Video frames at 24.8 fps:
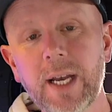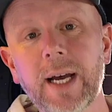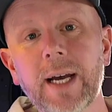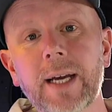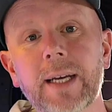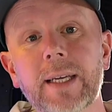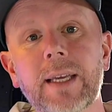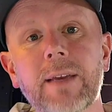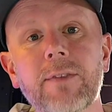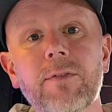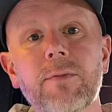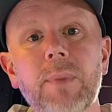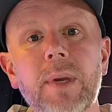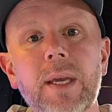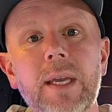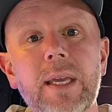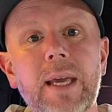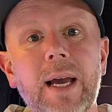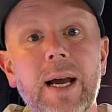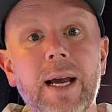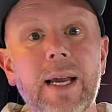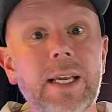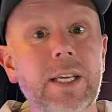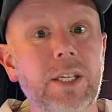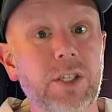Uh, give
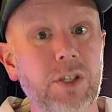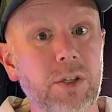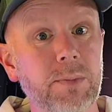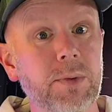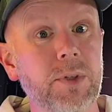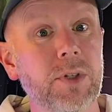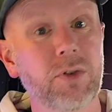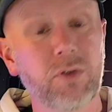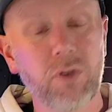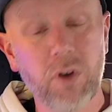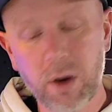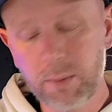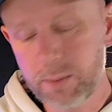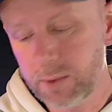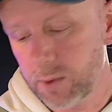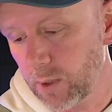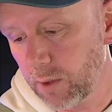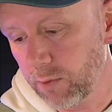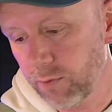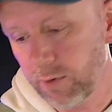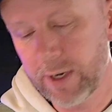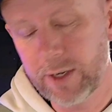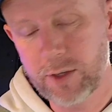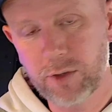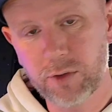me a subscribe as
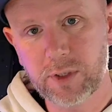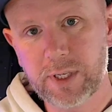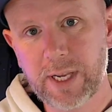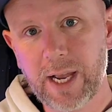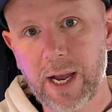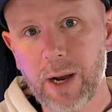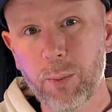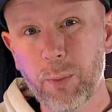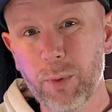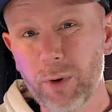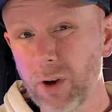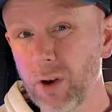well, really does does help.